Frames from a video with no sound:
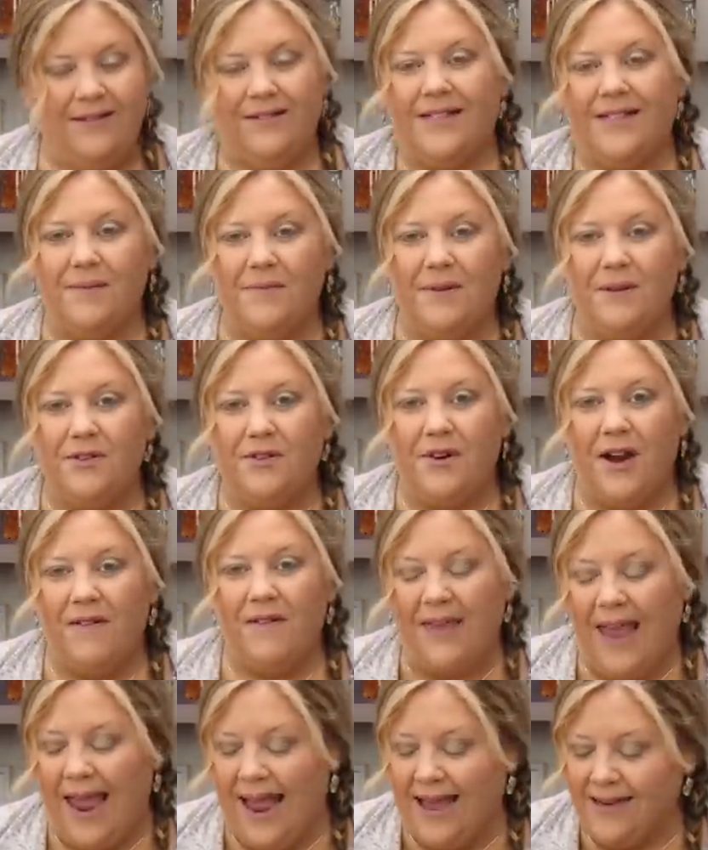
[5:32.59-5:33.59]
sometimes you're
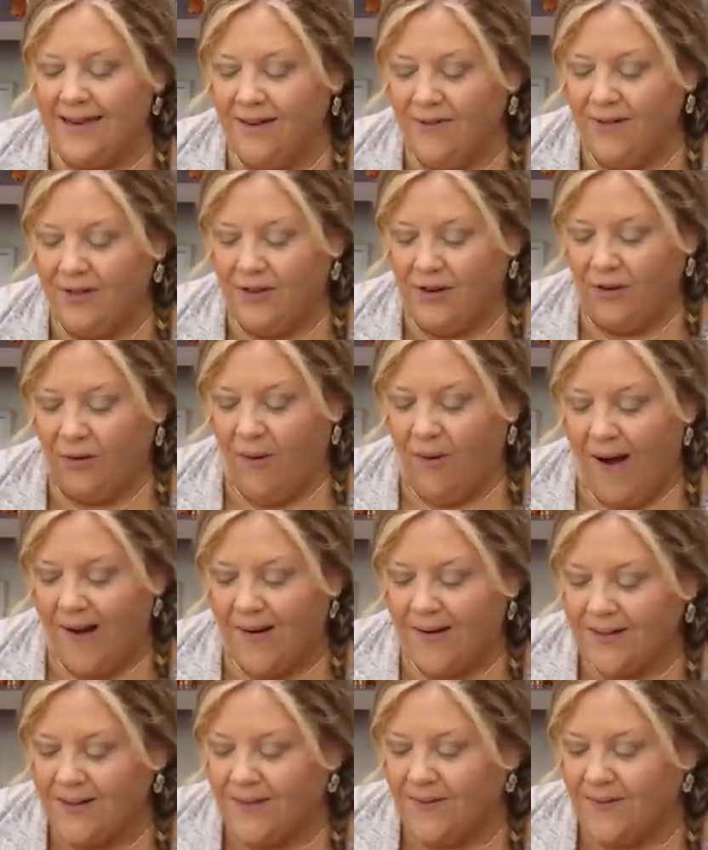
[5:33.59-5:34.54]
heavy-handed with your water.